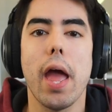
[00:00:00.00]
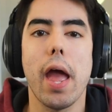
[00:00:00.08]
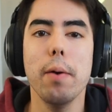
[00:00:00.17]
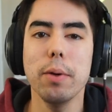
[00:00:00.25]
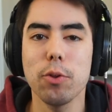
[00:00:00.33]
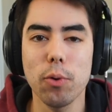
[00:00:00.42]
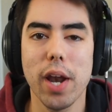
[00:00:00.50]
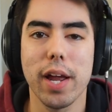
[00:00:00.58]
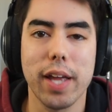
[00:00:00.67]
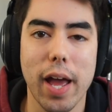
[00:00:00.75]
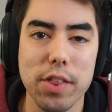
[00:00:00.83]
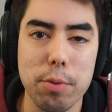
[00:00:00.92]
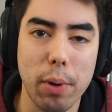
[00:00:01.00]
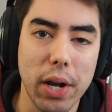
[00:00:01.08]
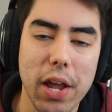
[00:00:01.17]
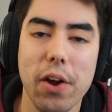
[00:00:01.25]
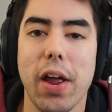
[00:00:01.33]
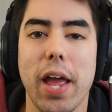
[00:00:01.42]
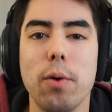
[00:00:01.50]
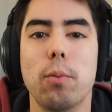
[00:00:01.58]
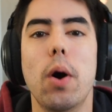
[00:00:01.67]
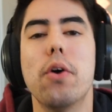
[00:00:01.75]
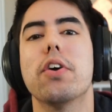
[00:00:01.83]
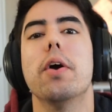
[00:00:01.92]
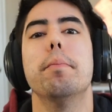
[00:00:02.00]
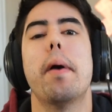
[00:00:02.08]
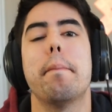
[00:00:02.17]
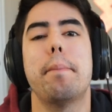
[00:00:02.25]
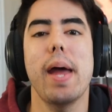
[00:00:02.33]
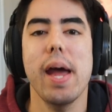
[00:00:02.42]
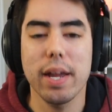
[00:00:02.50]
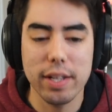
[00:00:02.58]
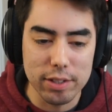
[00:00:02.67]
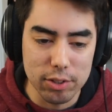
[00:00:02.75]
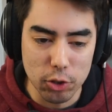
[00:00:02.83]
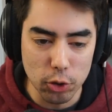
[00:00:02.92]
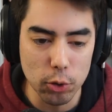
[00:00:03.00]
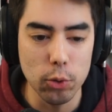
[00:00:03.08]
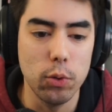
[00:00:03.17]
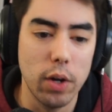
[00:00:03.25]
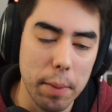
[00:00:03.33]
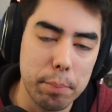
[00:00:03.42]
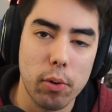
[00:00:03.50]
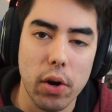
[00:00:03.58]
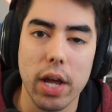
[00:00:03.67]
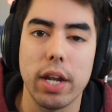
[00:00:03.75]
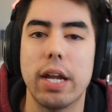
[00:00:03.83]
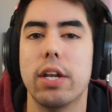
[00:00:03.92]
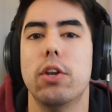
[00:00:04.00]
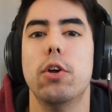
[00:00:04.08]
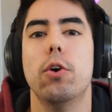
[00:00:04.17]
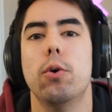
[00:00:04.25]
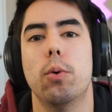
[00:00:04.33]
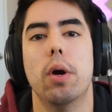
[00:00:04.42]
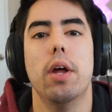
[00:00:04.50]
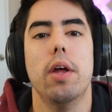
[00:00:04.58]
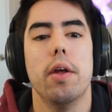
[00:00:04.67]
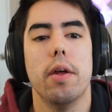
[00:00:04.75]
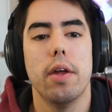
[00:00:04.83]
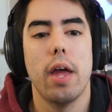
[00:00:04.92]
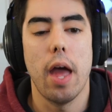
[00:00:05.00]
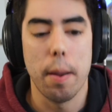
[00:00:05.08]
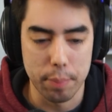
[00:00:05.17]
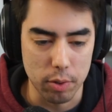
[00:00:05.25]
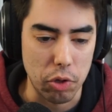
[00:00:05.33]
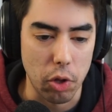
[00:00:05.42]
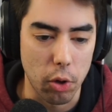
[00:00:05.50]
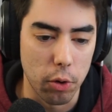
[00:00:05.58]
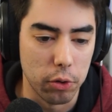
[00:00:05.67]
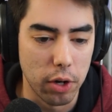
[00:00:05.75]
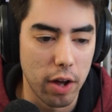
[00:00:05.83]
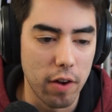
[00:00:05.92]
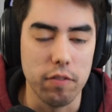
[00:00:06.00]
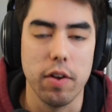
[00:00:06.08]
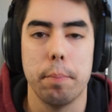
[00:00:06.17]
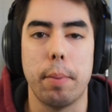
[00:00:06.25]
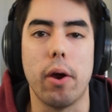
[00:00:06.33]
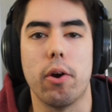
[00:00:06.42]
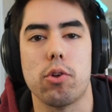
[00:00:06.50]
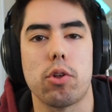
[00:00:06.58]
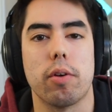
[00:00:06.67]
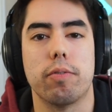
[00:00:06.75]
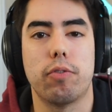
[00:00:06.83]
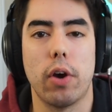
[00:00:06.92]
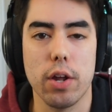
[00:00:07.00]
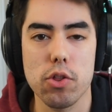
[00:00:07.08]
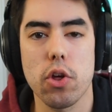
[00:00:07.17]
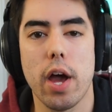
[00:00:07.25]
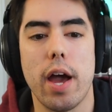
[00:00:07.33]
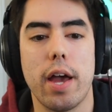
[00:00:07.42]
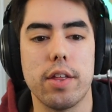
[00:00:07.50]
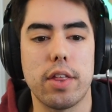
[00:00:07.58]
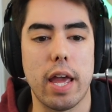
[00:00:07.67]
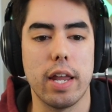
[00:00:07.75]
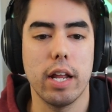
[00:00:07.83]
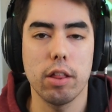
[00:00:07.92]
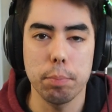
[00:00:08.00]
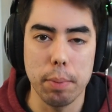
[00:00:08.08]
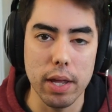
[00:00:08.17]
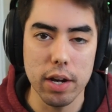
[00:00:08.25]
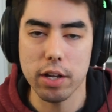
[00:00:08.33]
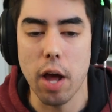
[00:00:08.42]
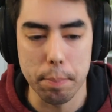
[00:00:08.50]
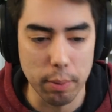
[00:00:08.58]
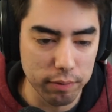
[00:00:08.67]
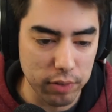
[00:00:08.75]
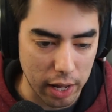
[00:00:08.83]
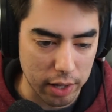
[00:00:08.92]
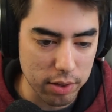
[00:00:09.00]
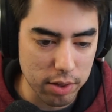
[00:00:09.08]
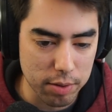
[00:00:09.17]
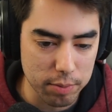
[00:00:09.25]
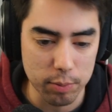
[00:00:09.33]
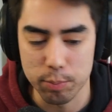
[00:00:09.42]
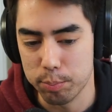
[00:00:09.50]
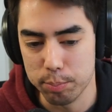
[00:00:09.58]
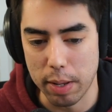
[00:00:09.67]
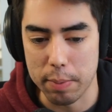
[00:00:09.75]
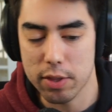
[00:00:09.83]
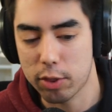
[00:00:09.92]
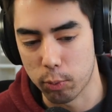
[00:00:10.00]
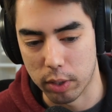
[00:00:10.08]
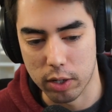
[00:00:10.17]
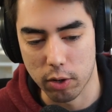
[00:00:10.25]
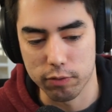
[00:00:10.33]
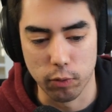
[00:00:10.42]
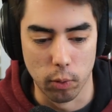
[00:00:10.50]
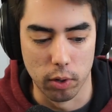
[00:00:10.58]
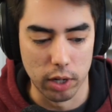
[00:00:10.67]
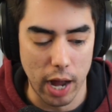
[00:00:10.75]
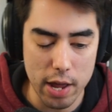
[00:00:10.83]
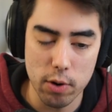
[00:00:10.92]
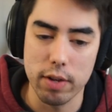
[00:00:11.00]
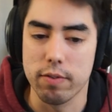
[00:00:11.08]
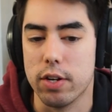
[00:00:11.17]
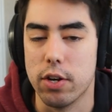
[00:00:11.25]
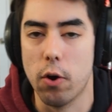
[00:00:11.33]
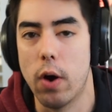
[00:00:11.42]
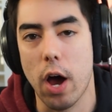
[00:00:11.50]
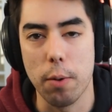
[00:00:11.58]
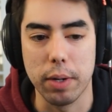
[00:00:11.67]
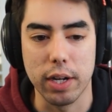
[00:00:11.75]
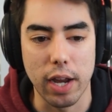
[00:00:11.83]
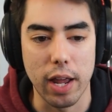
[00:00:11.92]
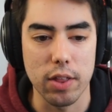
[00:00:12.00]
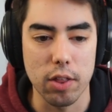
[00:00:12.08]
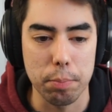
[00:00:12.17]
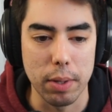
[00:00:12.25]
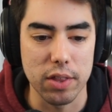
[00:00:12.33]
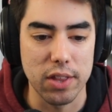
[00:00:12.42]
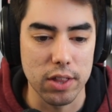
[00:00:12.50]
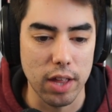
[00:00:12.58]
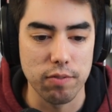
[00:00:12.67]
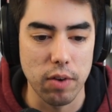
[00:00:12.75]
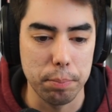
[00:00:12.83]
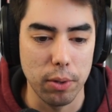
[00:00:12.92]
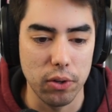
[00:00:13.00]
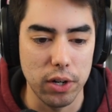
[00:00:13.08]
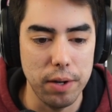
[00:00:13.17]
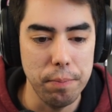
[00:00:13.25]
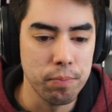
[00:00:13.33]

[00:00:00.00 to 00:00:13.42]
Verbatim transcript: Hey, what's going on guys? It's Brandon here and welcome back to a brand new episode of Bears franchise. And it's been a couple of days, maybe three or four. I don't even know how many days it's been since I've uploaded.